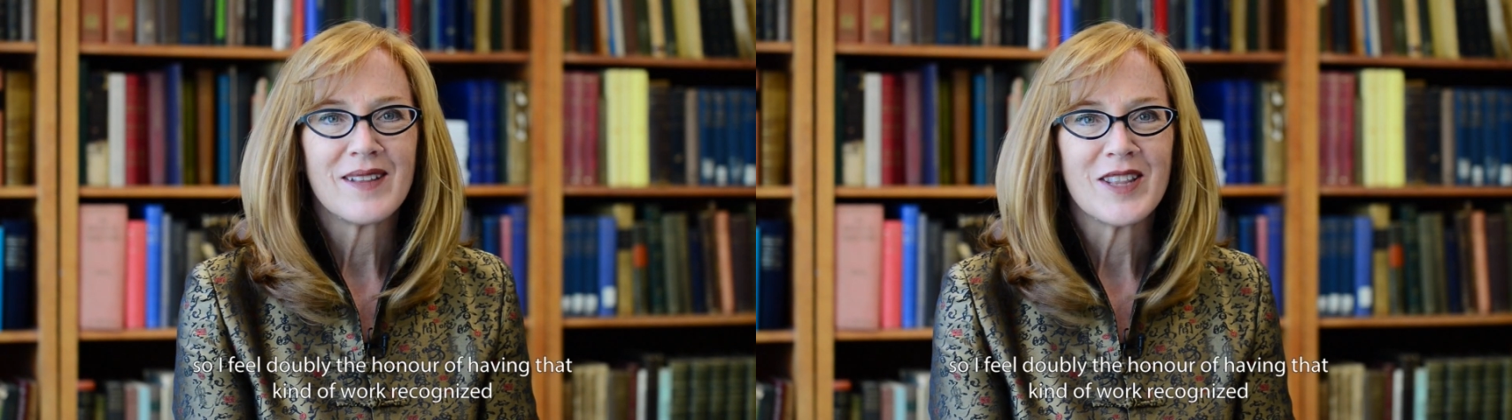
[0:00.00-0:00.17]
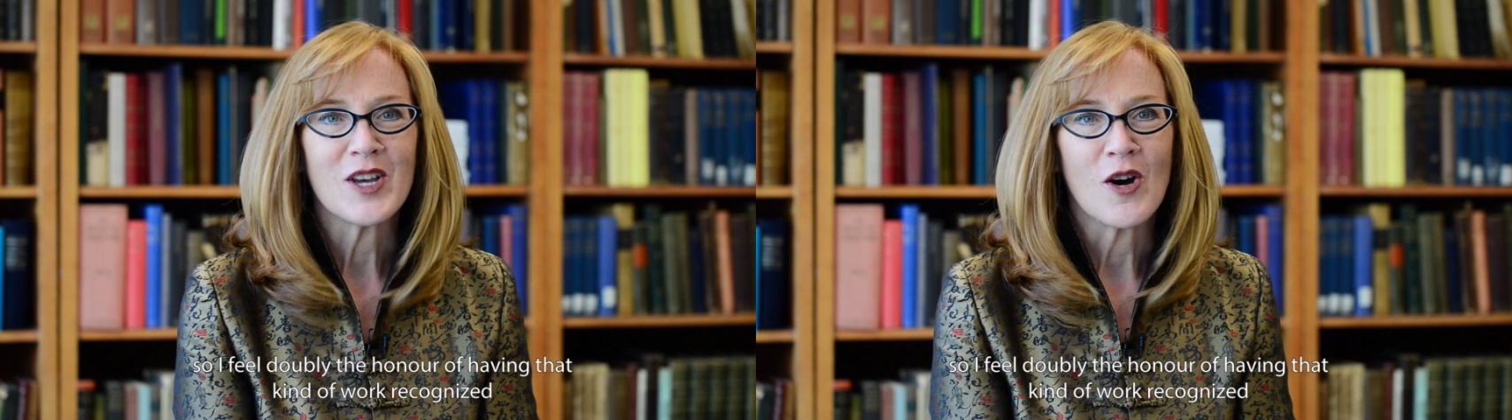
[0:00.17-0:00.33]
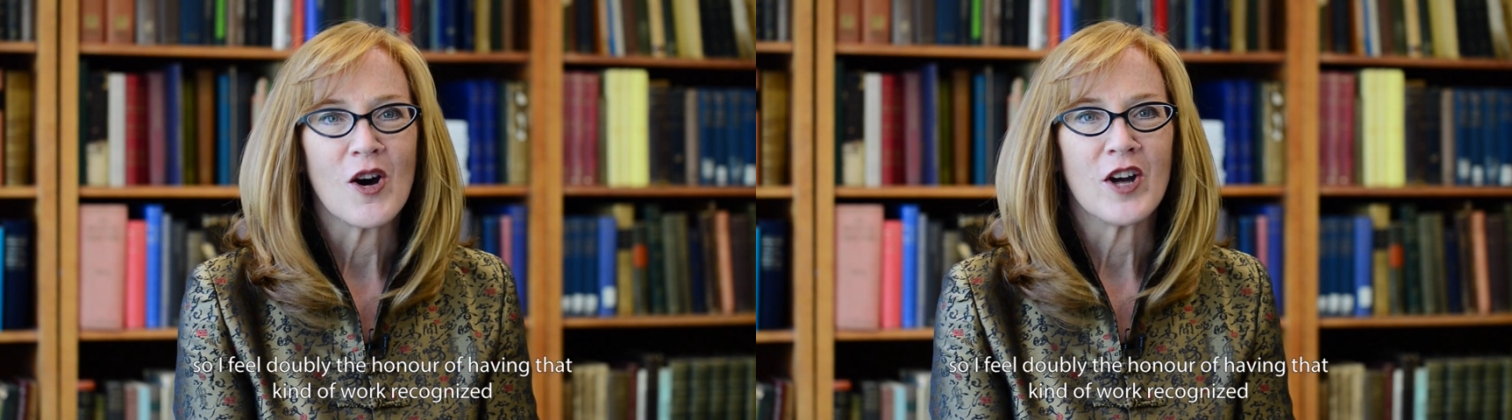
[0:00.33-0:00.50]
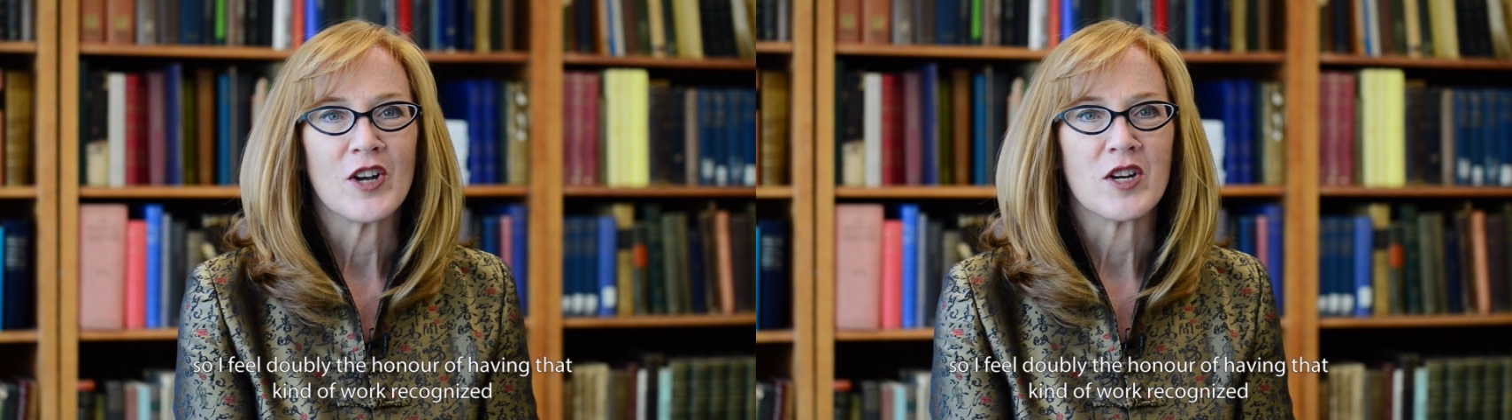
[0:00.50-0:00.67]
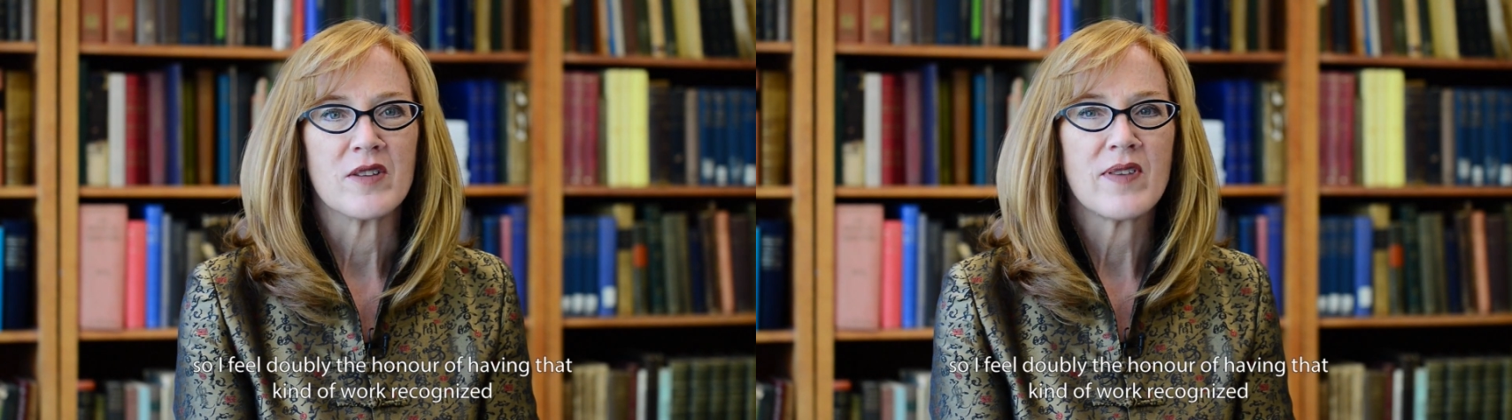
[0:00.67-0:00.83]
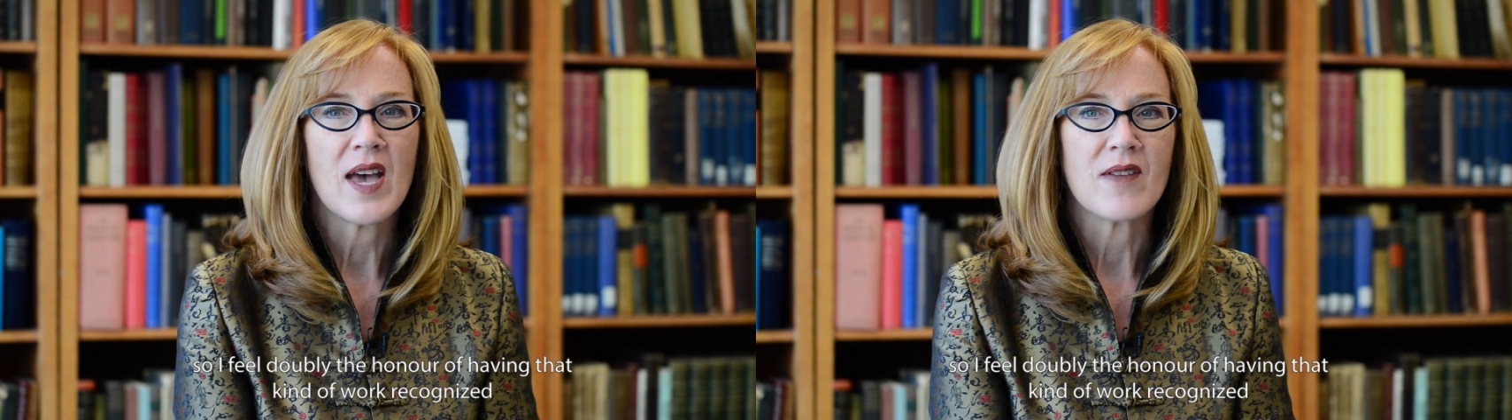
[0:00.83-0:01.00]
the honor
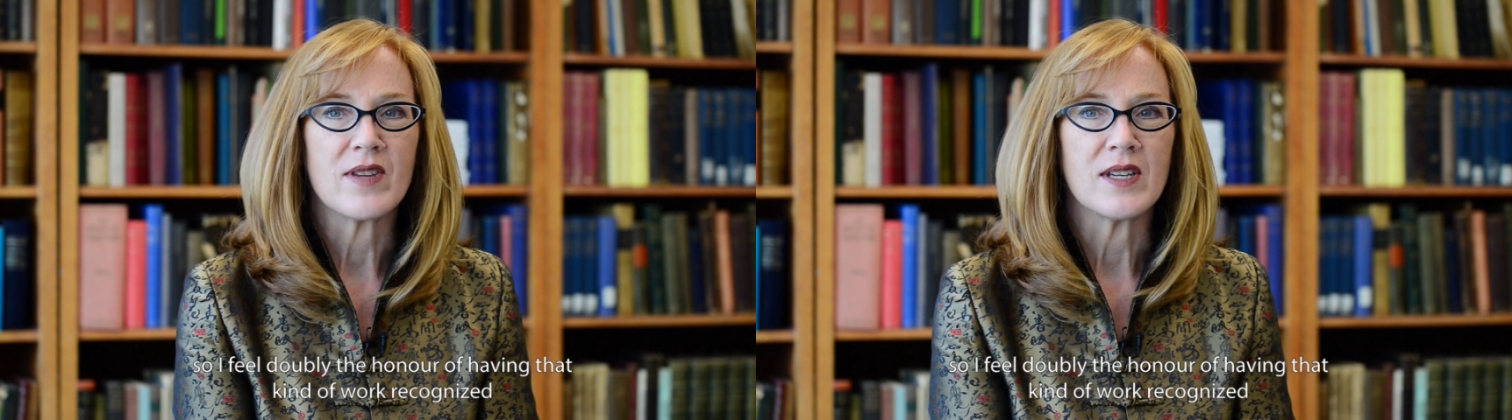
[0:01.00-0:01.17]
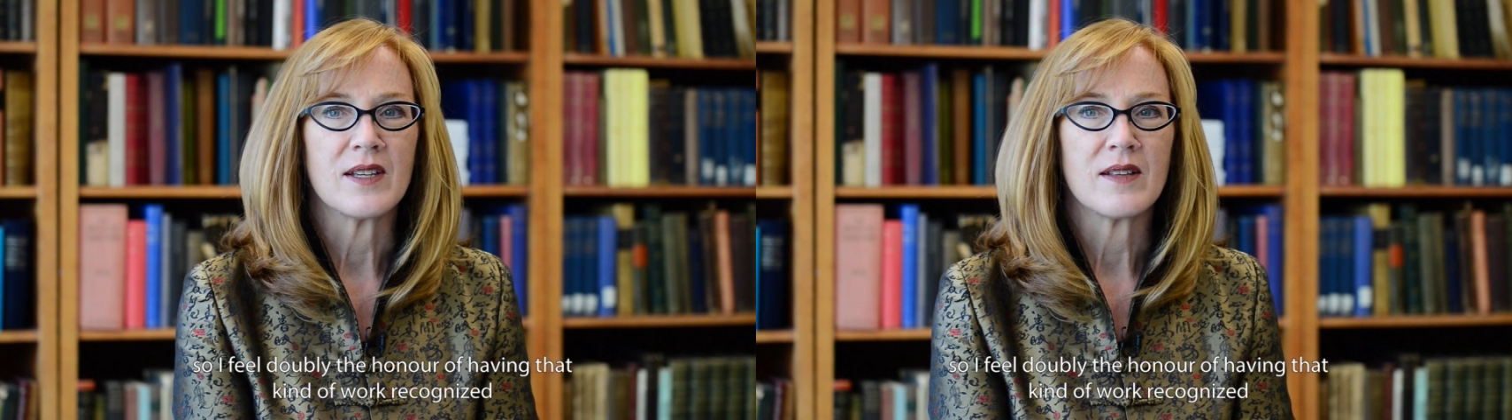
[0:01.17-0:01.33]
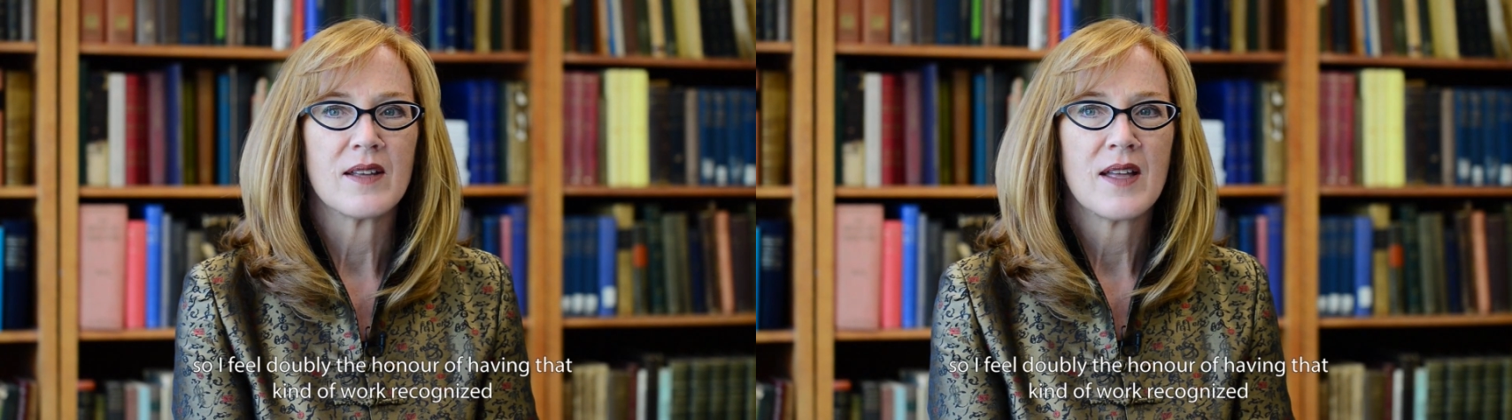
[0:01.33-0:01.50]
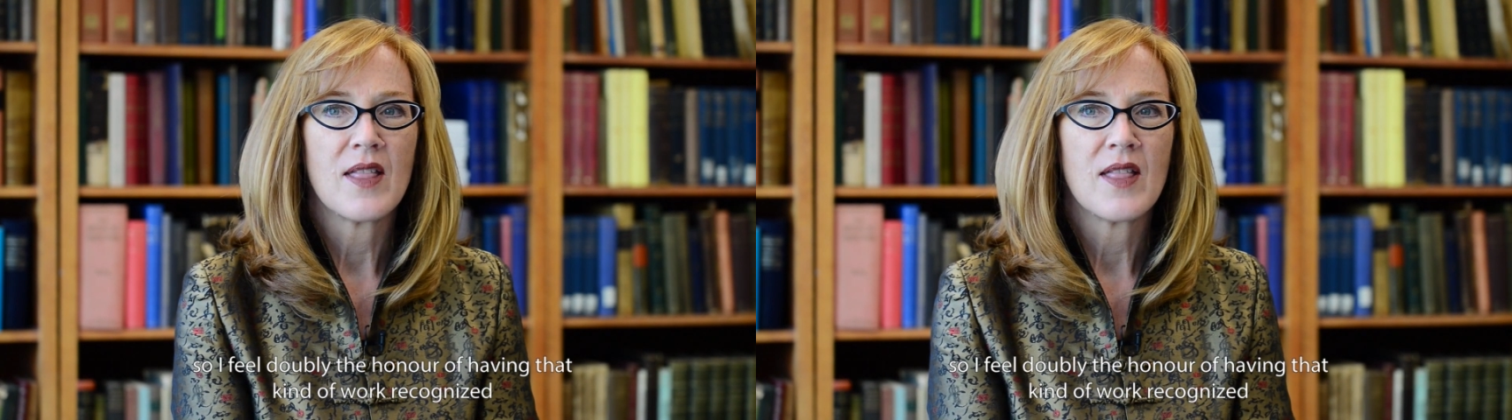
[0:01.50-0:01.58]
of having